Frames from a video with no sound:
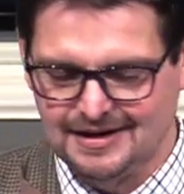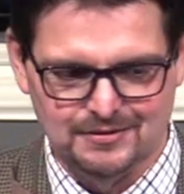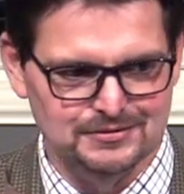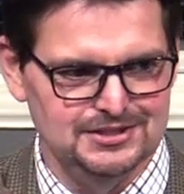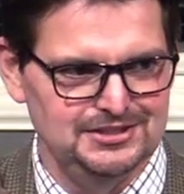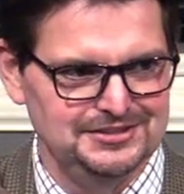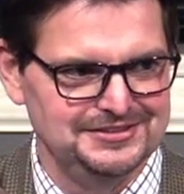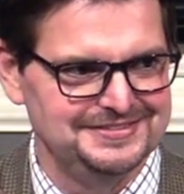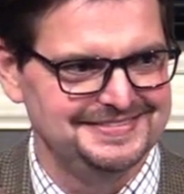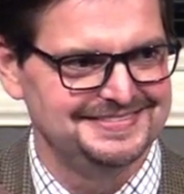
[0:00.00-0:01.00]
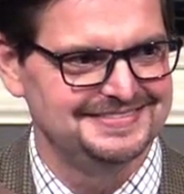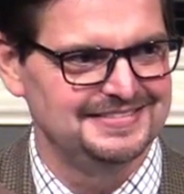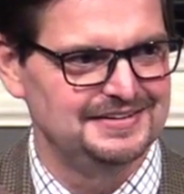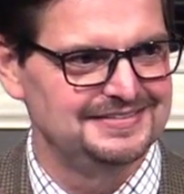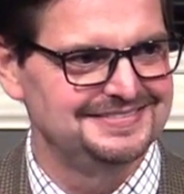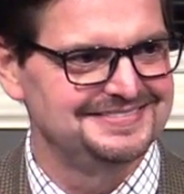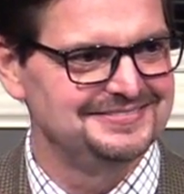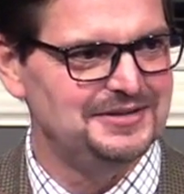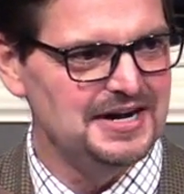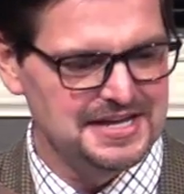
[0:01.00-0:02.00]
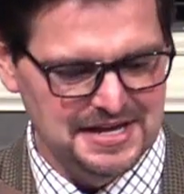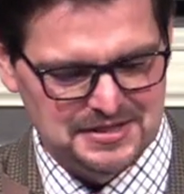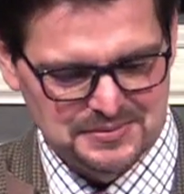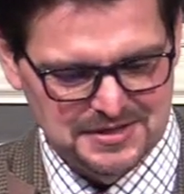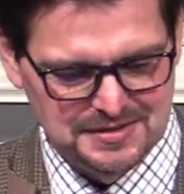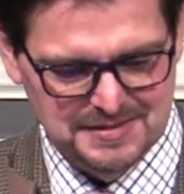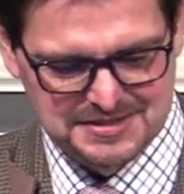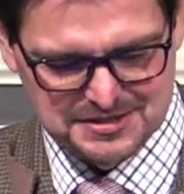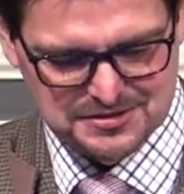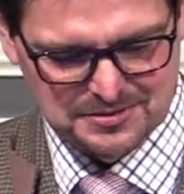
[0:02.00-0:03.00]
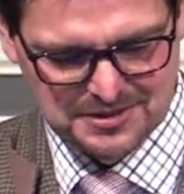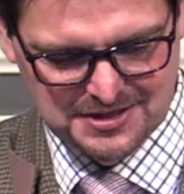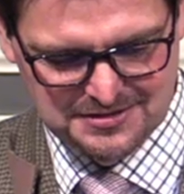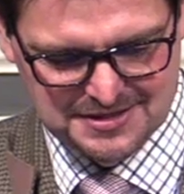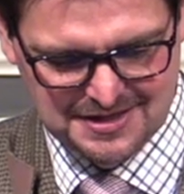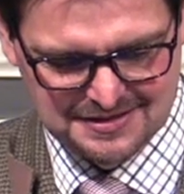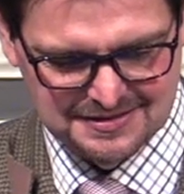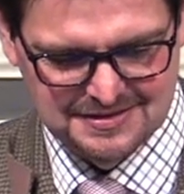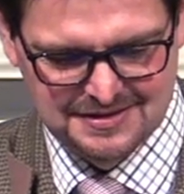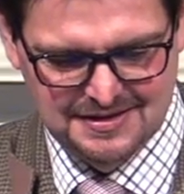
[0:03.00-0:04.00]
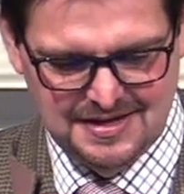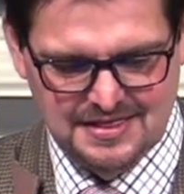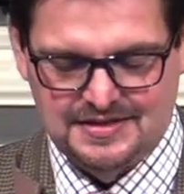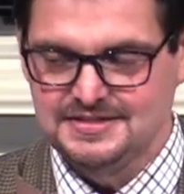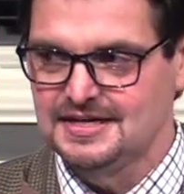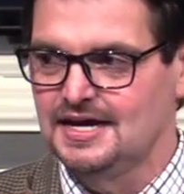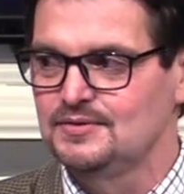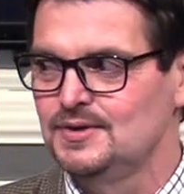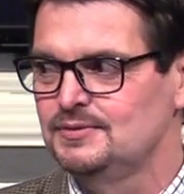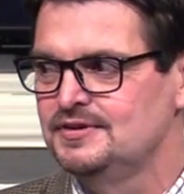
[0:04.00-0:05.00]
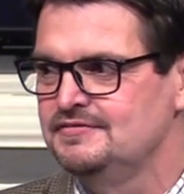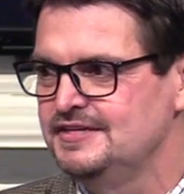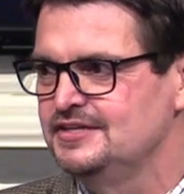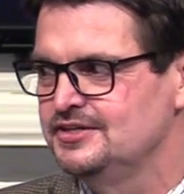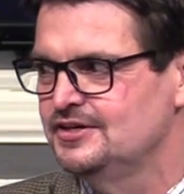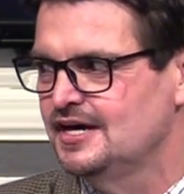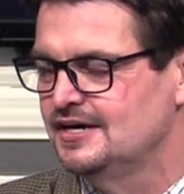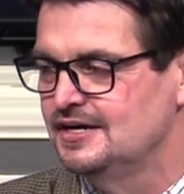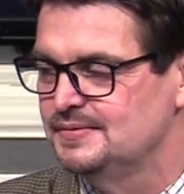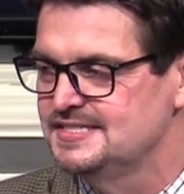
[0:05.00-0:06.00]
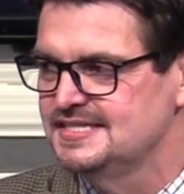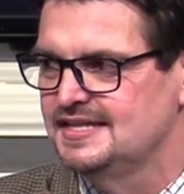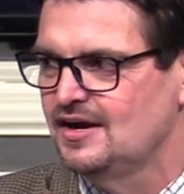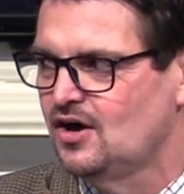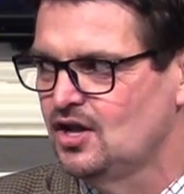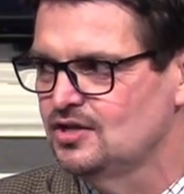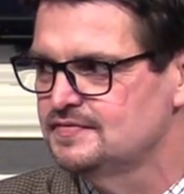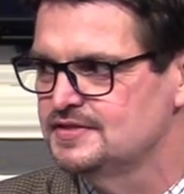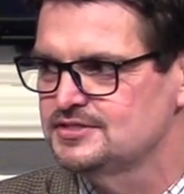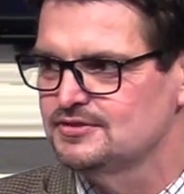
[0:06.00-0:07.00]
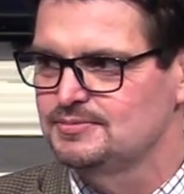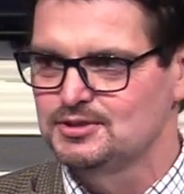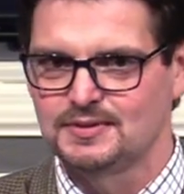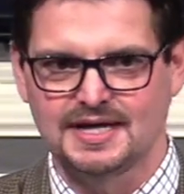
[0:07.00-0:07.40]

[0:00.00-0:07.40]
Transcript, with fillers: Ouch. Walking in the word means controlling your tongue. The tongue will reveal your heart. We see that all over in Scripture.